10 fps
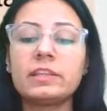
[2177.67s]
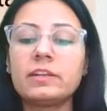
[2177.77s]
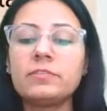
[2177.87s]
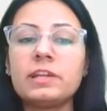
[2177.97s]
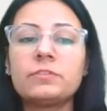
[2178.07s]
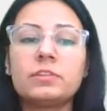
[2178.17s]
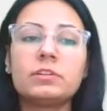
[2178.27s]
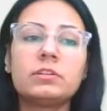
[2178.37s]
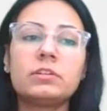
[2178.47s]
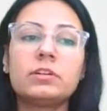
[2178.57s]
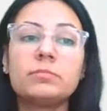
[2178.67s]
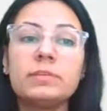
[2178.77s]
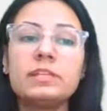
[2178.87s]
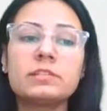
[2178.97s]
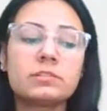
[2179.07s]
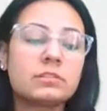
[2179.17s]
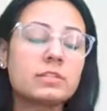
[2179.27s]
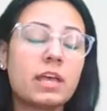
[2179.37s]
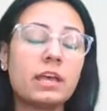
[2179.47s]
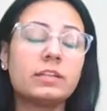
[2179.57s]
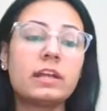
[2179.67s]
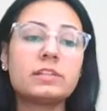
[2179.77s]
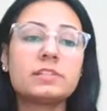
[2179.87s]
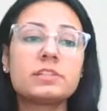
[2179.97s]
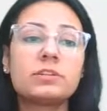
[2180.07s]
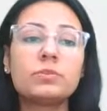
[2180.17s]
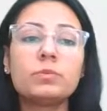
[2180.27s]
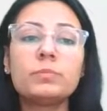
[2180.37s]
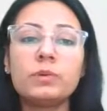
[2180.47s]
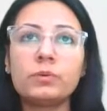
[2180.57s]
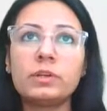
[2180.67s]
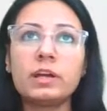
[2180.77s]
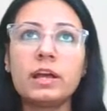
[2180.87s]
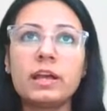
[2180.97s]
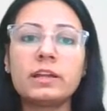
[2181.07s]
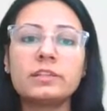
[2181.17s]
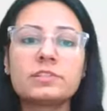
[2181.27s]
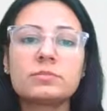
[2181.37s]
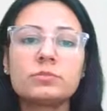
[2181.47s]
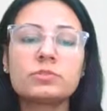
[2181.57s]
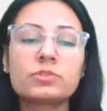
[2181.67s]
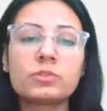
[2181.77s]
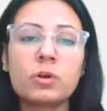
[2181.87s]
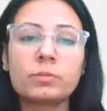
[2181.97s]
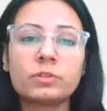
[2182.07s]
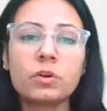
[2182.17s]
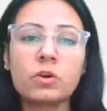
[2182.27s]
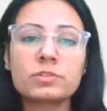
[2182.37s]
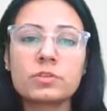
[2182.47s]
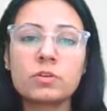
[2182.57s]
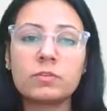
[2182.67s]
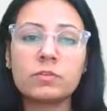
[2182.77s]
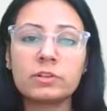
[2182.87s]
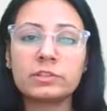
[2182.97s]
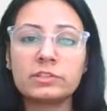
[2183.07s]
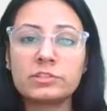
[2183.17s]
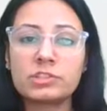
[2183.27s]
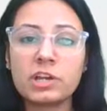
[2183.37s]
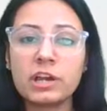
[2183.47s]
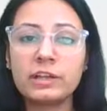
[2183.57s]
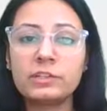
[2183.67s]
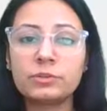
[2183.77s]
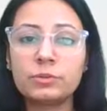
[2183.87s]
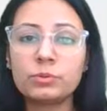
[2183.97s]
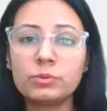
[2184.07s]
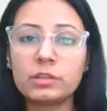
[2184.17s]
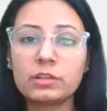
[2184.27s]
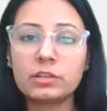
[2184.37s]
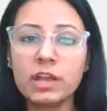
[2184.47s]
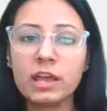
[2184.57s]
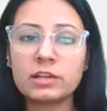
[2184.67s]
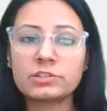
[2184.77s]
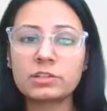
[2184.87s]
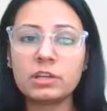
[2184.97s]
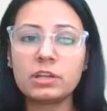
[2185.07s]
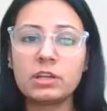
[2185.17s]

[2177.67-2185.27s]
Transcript: Then we have the measles, that is the rubeola, and is the most common cause of what, the childhood rash,